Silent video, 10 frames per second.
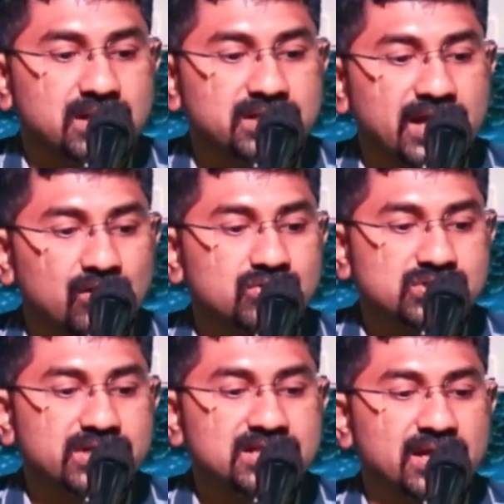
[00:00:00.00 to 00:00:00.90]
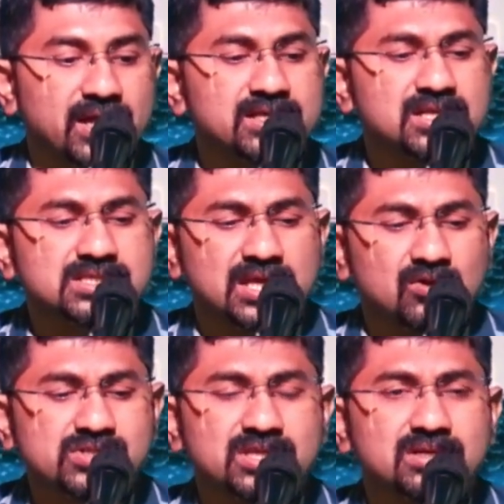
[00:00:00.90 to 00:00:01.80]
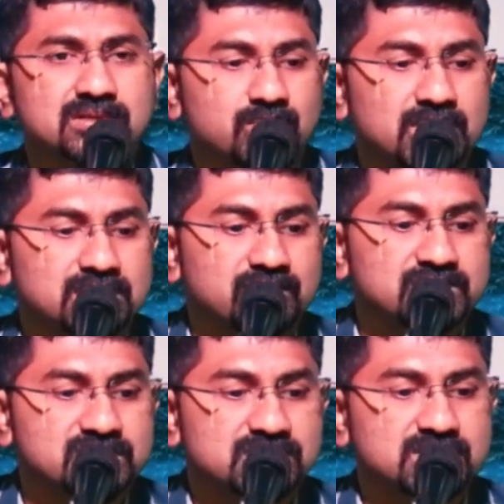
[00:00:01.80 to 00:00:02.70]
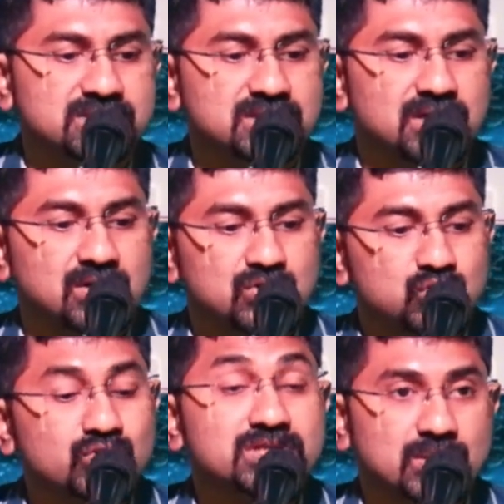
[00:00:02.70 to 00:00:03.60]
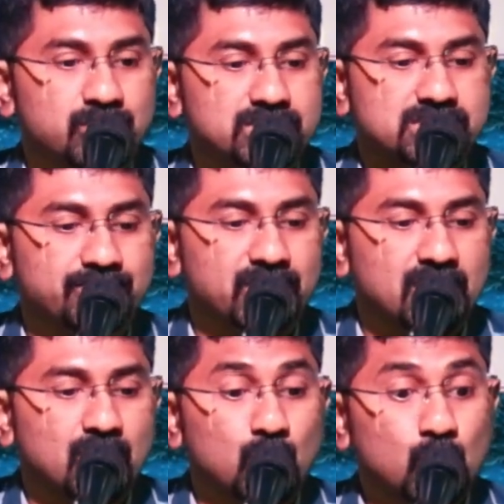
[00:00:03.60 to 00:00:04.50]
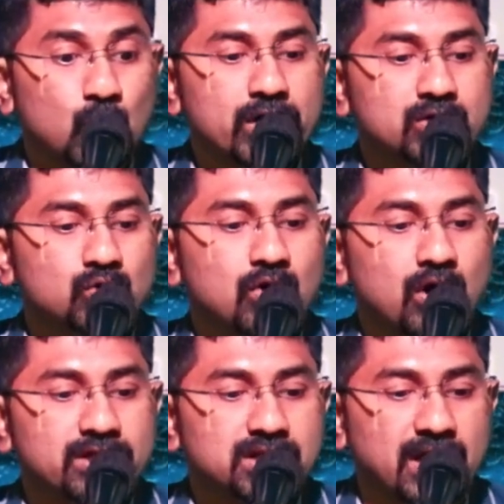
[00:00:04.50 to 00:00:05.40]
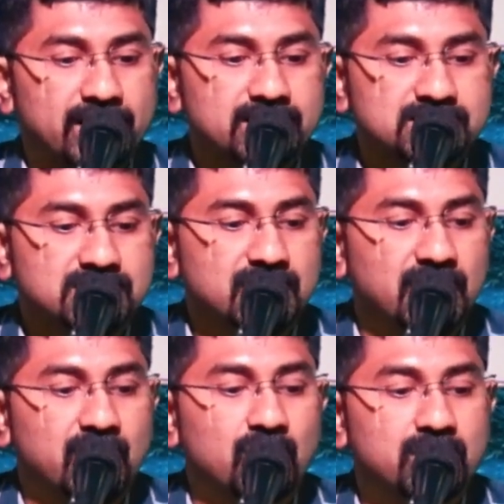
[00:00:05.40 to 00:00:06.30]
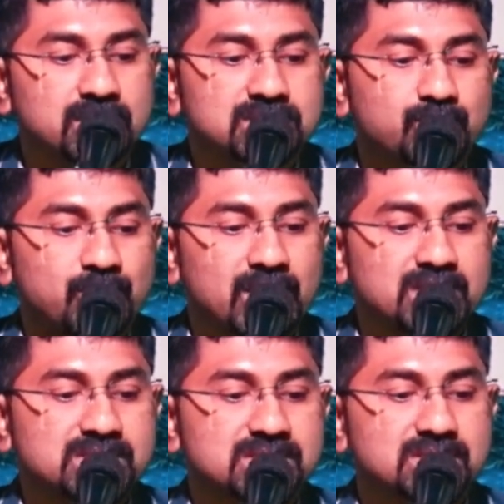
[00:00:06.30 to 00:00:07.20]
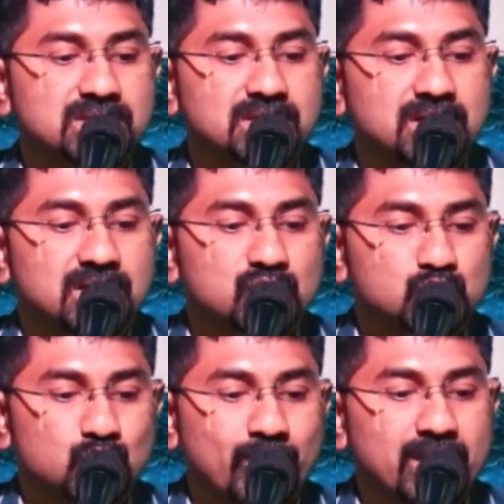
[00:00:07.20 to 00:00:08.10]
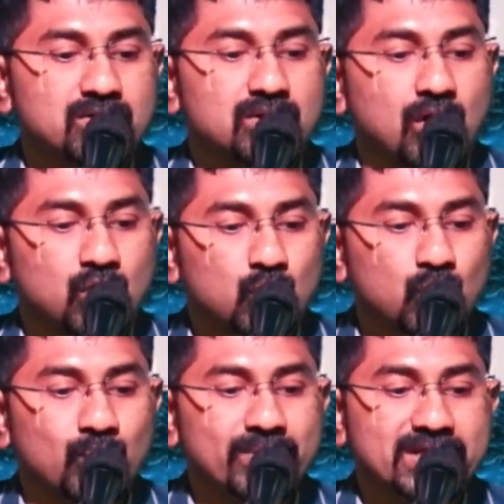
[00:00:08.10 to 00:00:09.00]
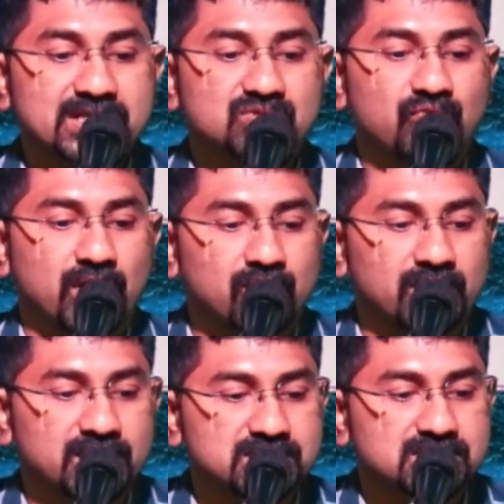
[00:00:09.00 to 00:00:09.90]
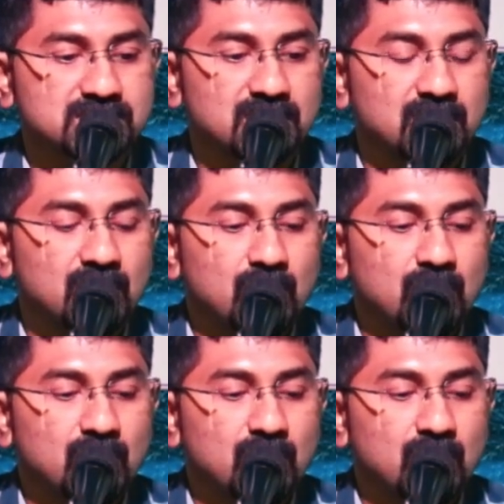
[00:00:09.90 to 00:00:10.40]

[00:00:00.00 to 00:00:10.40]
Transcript: they announced, angels announcing the birth of Jesus to the shepherds. Glory to God in the highest, and on earth peace to men on whom his favor rests.